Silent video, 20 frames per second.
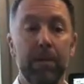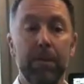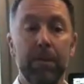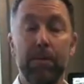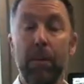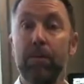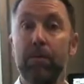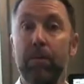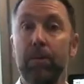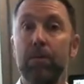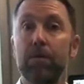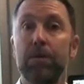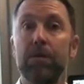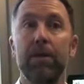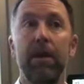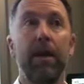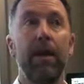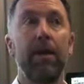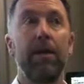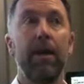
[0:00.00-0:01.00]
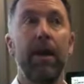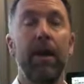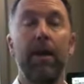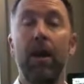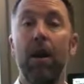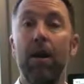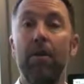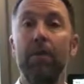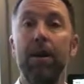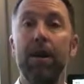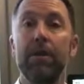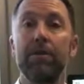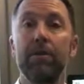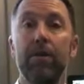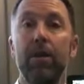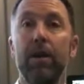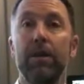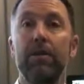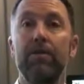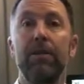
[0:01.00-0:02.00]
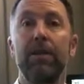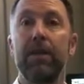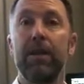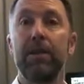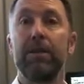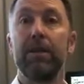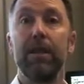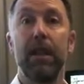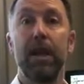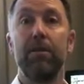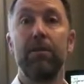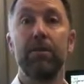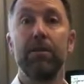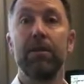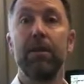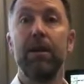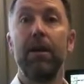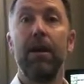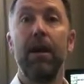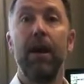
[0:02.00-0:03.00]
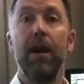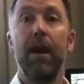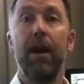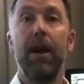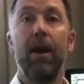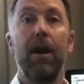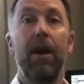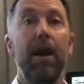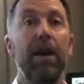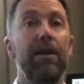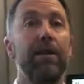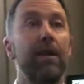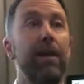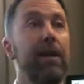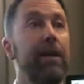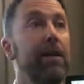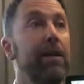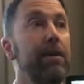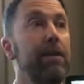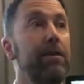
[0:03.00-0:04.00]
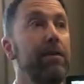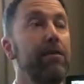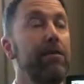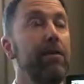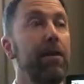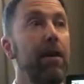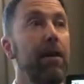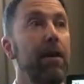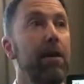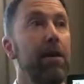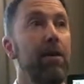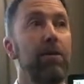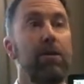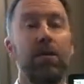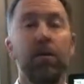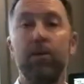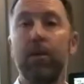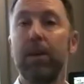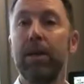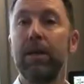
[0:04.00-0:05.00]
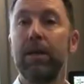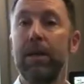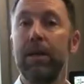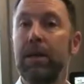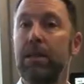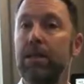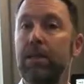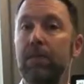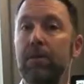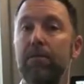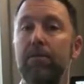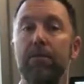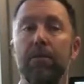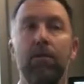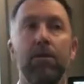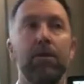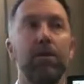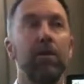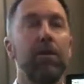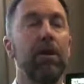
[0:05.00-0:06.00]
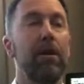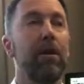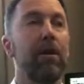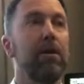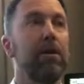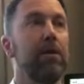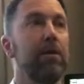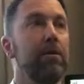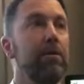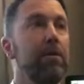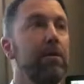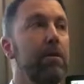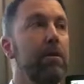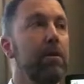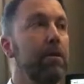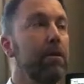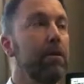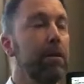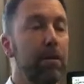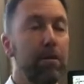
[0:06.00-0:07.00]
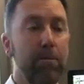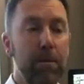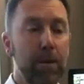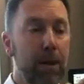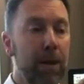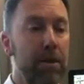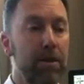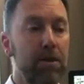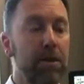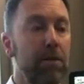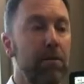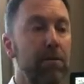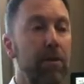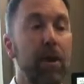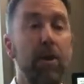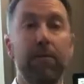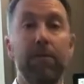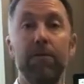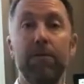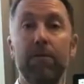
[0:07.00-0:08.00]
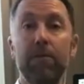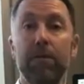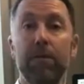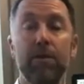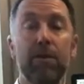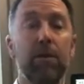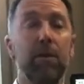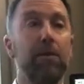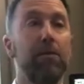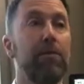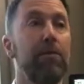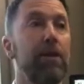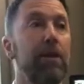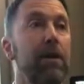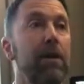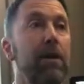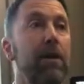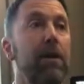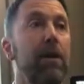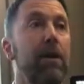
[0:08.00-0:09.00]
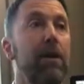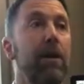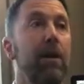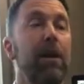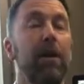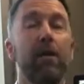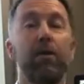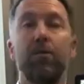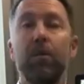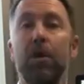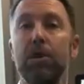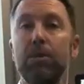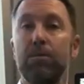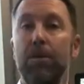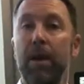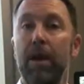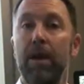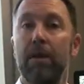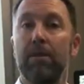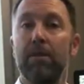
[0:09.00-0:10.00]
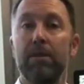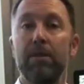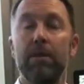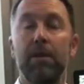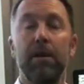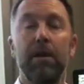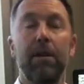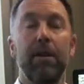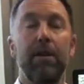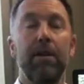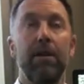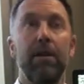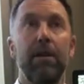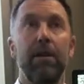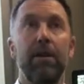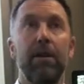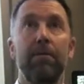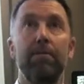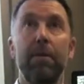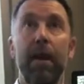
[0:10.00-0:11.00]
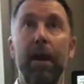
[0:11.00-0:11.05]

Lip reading: smartphones and iPads are actually fantastic cameras, and they're quick and easy for the communication of photography. GarageBand in